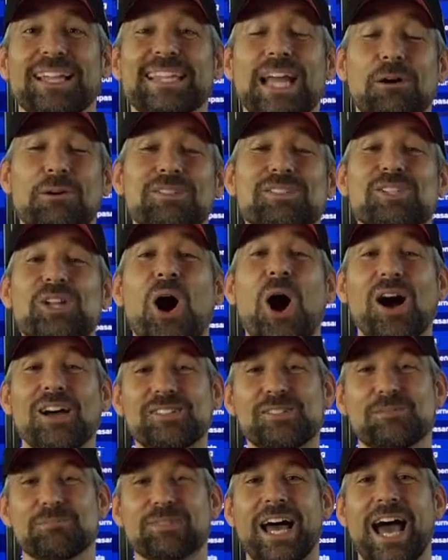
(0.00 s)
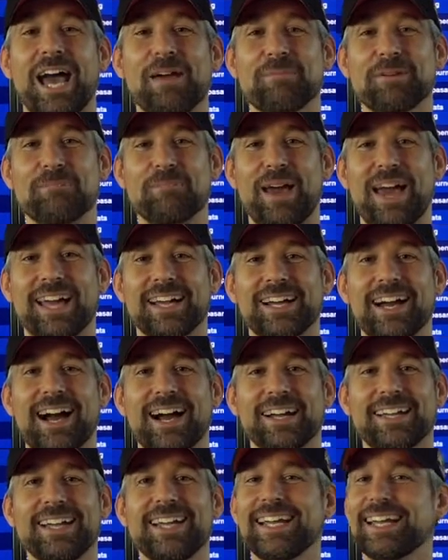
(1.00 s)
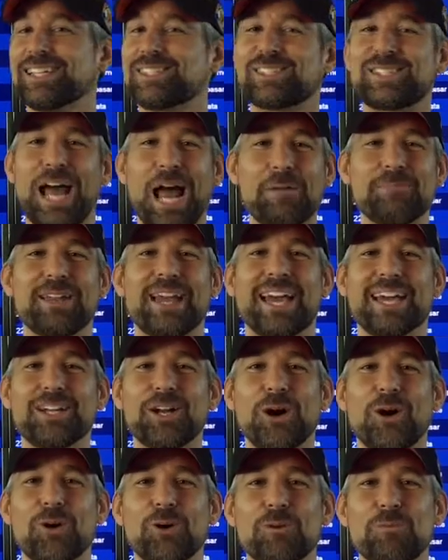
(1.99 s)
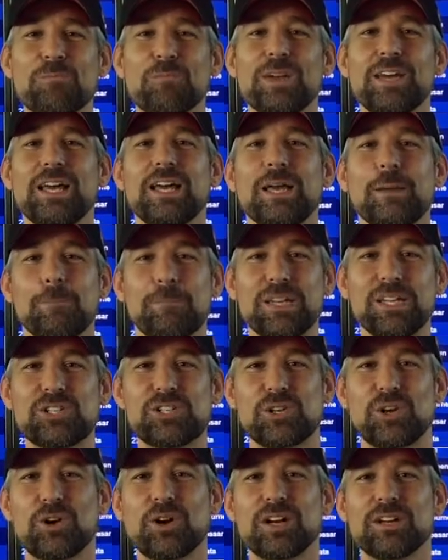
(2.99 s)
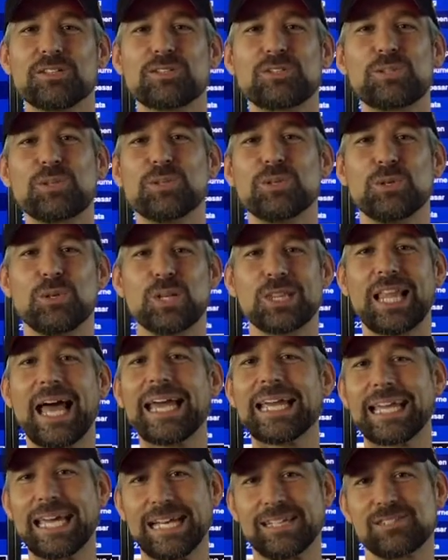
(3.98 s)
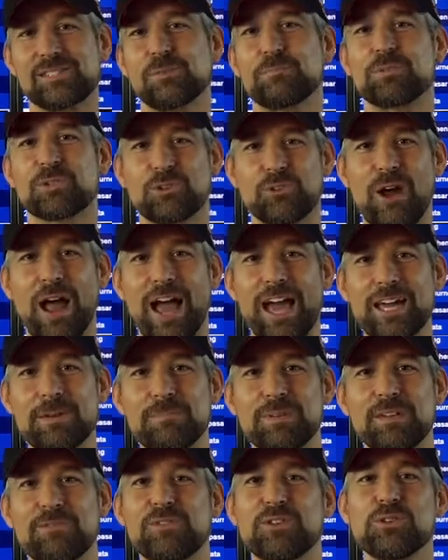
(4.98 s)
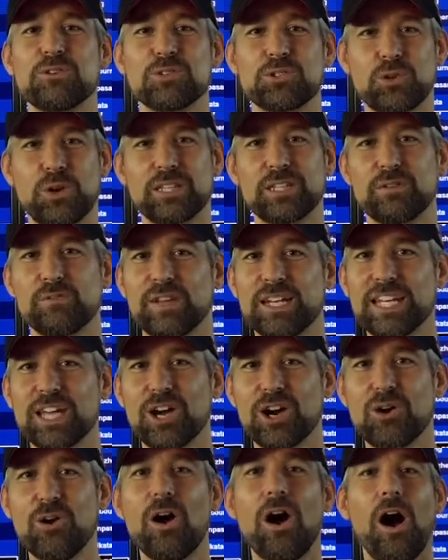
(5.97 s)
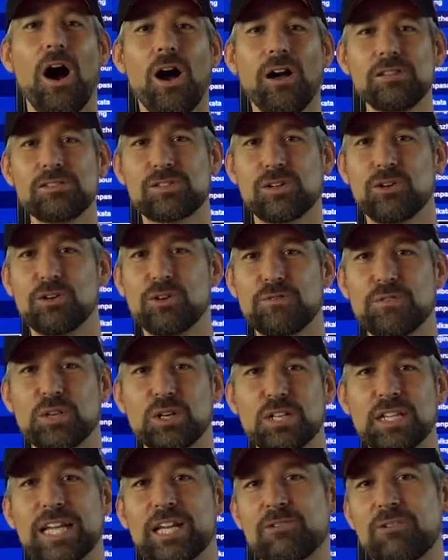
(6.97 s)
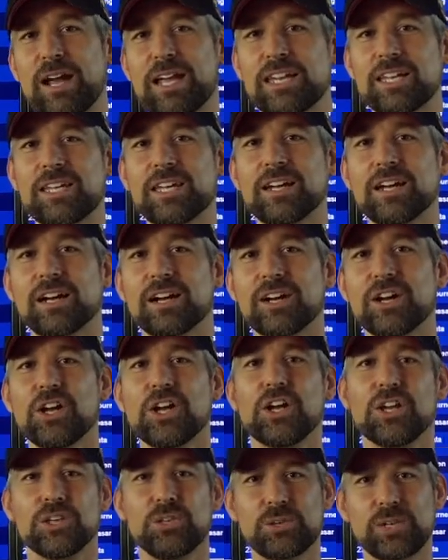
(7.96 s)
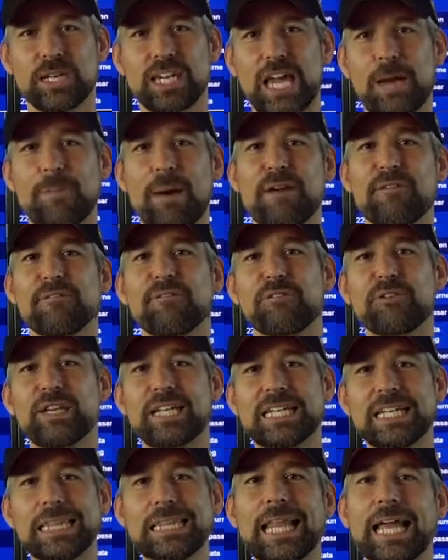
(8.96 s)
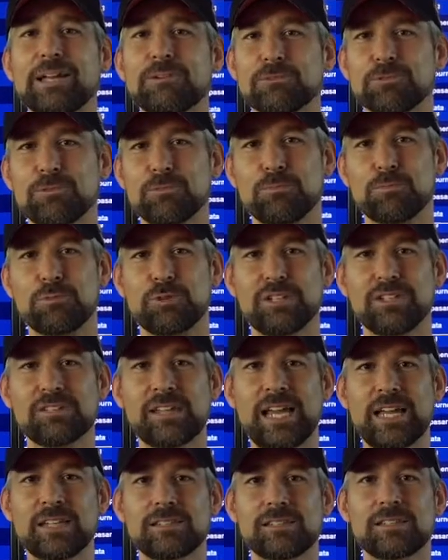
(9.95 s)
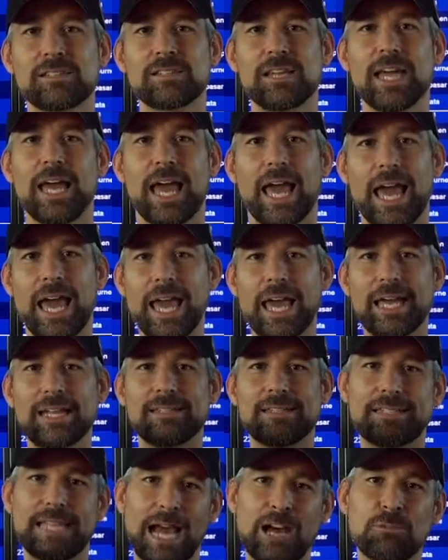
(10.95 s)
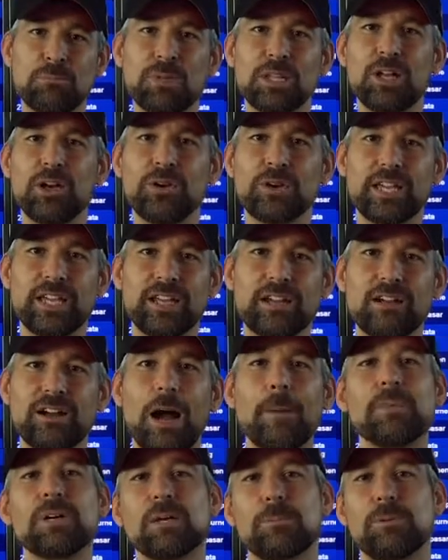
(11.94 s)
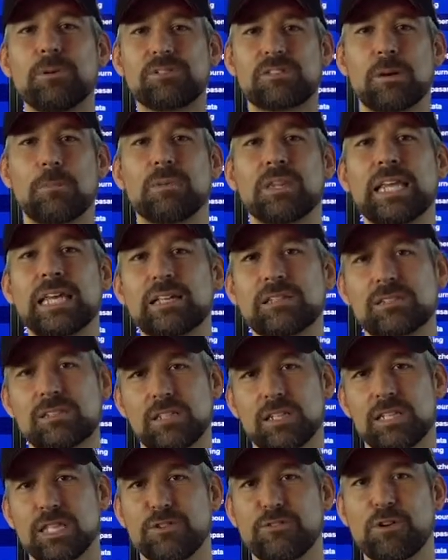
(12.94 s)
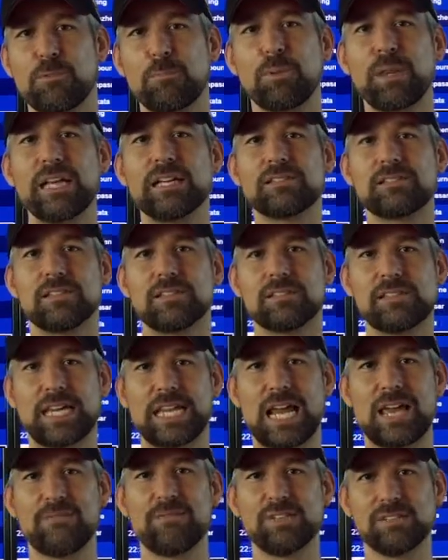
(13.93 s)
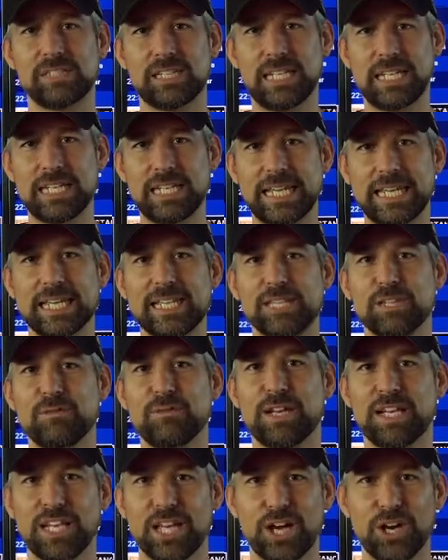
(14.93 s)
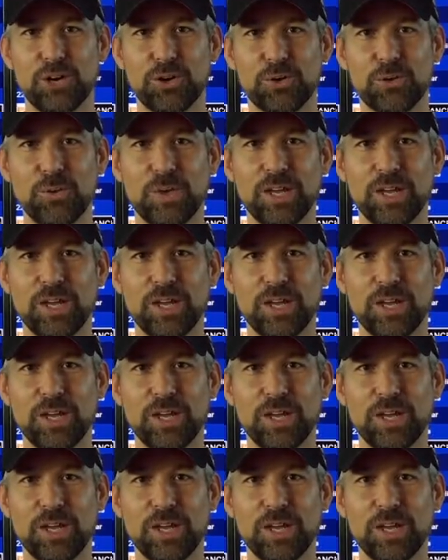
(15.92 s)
That was an awesome time in Bangkok. It's time to head home. Be sure to like and subscribe if you enjoyed the video. Also, if you click right here, you can get my free Lightroom presets. And down below here, I'm gonna put some links to the different places that I visited in the video.